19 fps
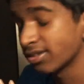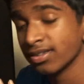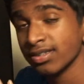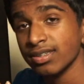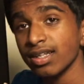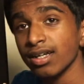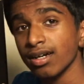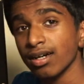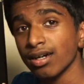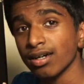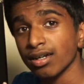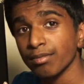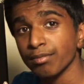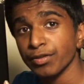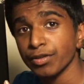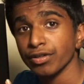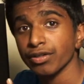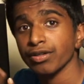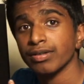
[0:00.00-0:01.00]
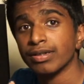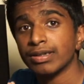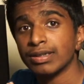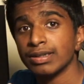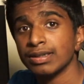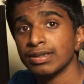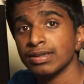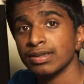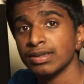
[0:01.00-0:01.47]
the computer.
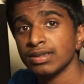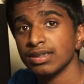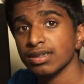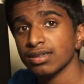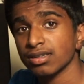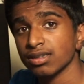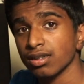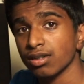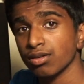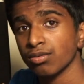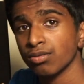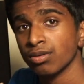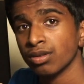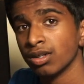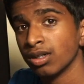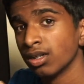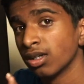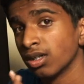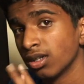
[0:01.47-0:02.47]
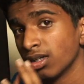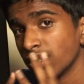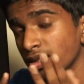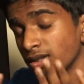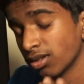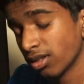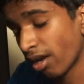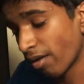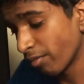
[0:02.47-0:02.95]
So
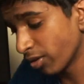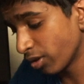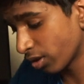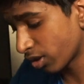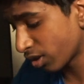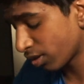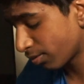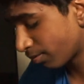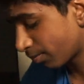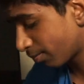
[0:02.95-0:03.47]
have a look.